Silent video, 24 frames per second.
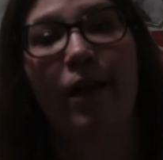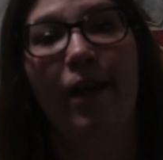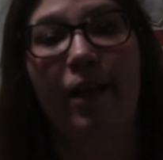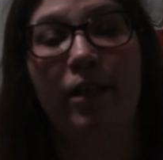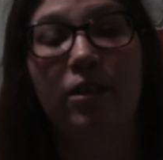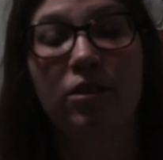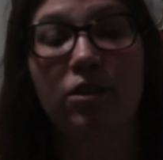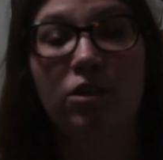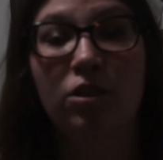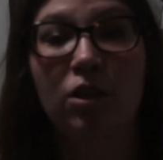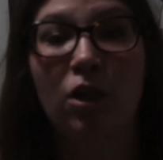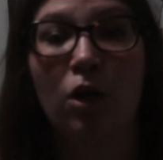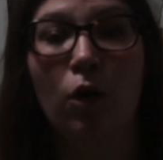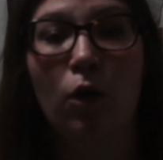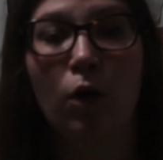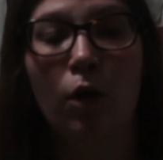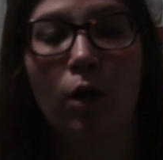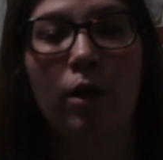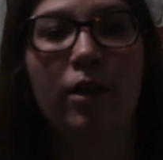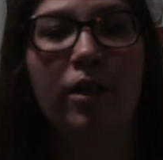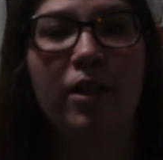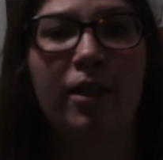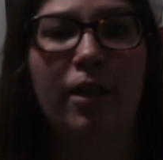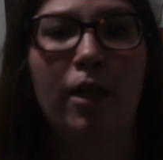And so,
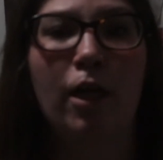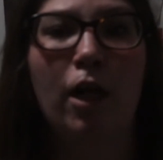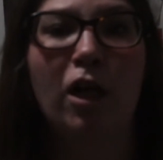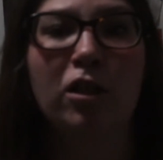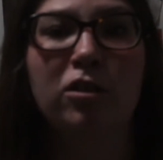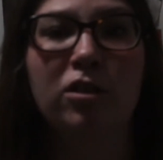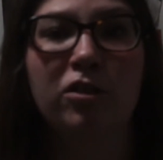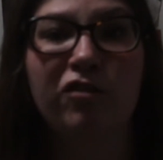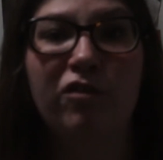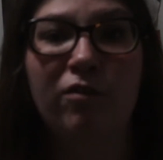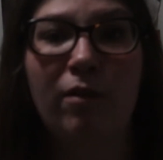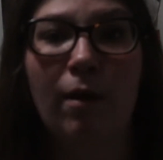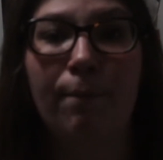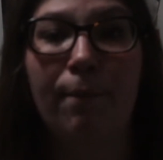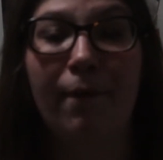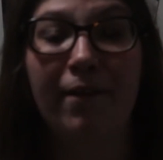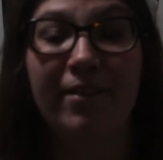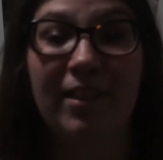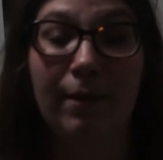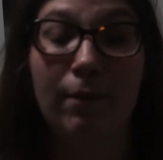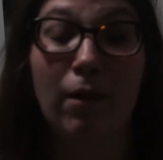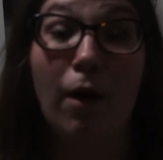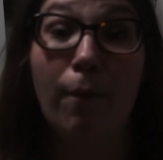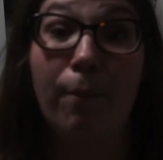and also for my
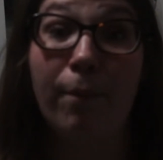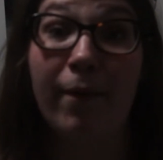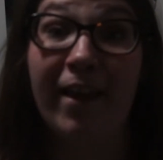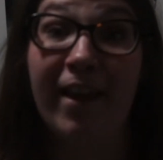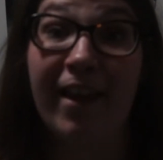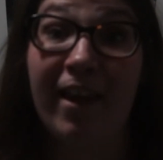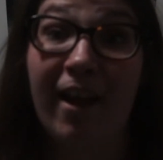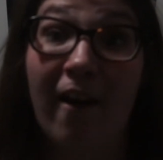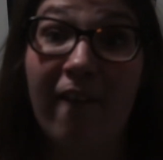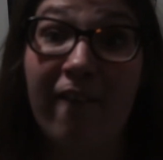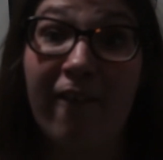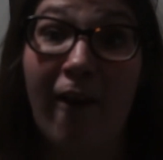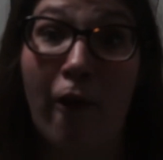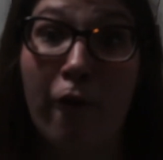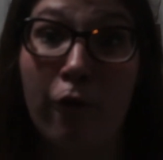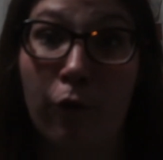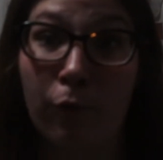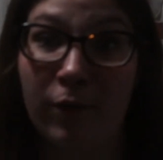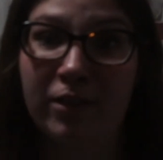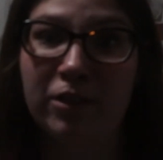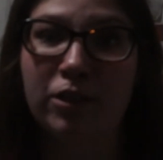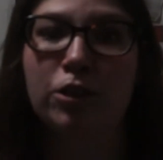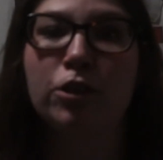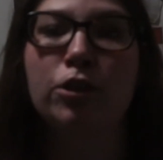birthday, I'm hoping I get all the other
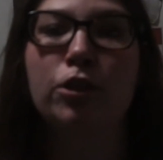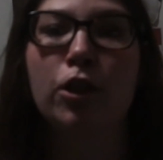ones.